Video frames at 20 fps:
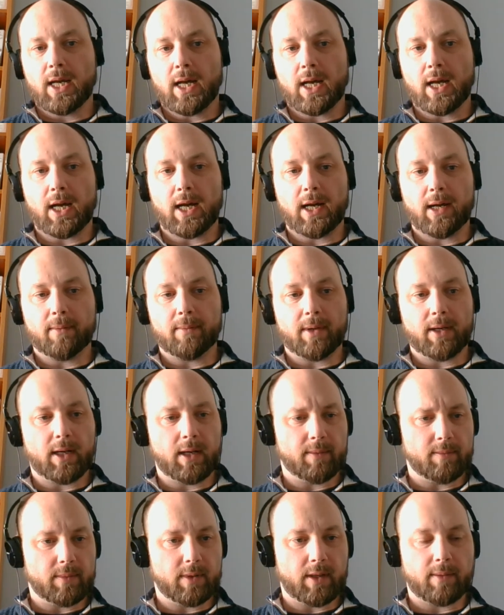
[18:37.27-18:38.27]

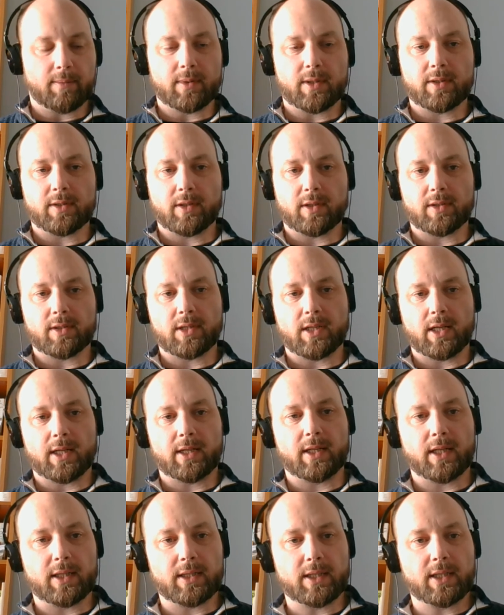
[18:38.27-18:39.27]
and I'm just on
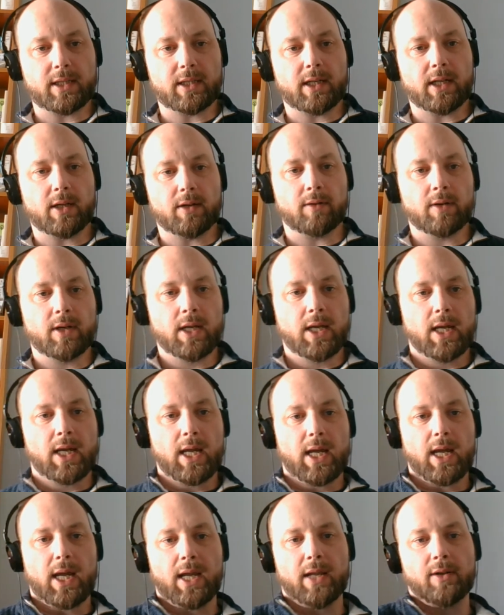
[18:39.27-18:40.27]
slide 19 now.
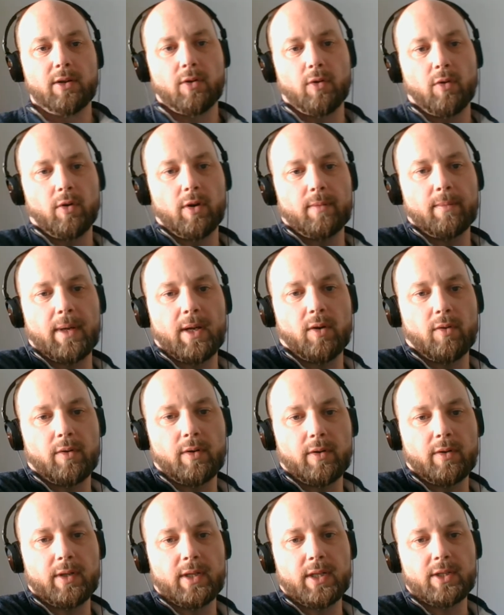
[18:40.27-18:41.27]
And the court may order an